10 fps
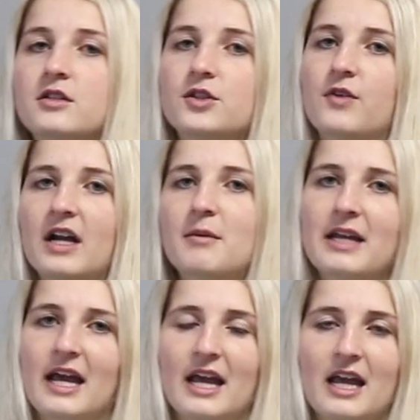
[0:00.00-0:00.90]
So vitamin
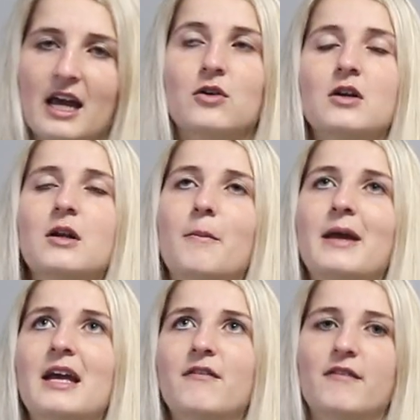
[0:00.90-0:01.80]
A could
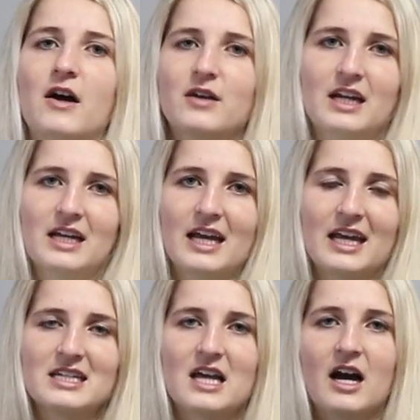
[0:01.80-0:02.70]
be found in
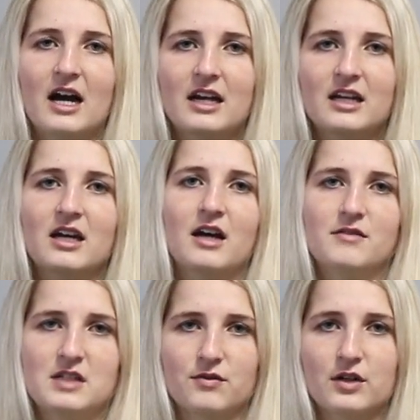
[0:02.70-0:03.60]
a ton of
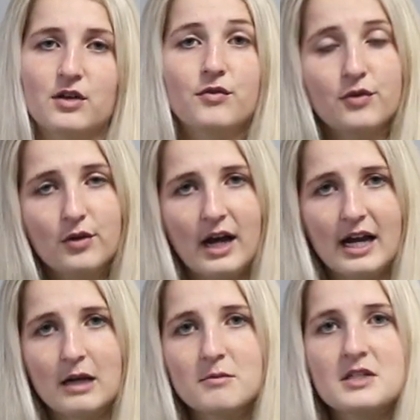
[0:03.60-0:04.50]
different food items,